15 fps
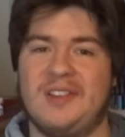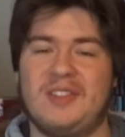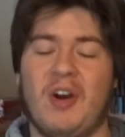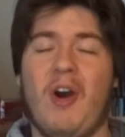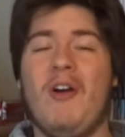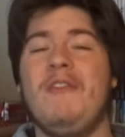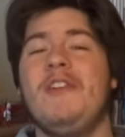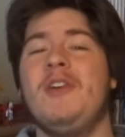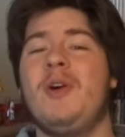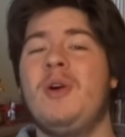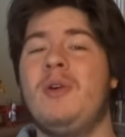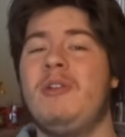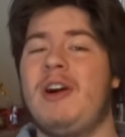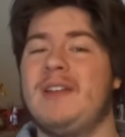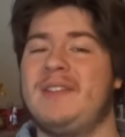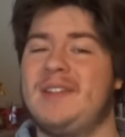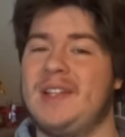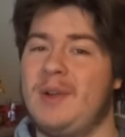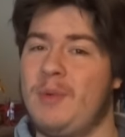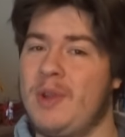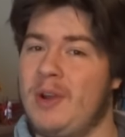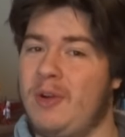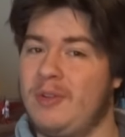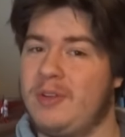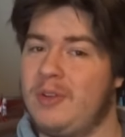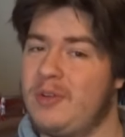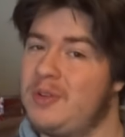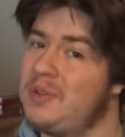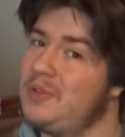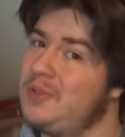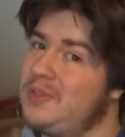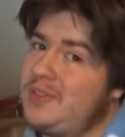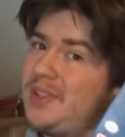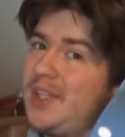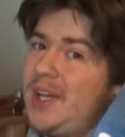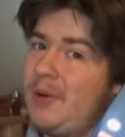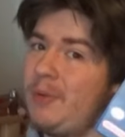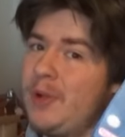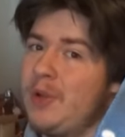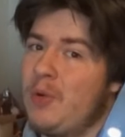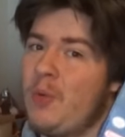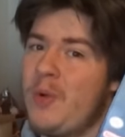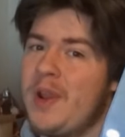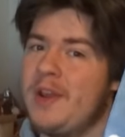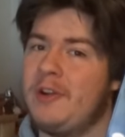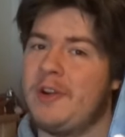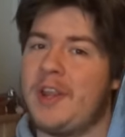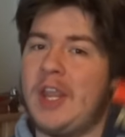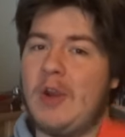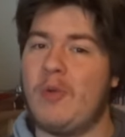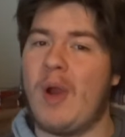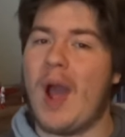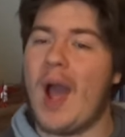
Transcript: So overall, I think we all know who's the real winner here.